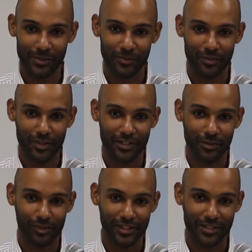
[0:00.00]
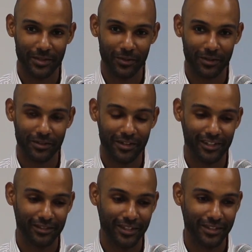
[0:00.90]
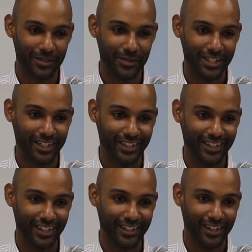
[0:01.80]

We've been so pleased to work with all of you this week, and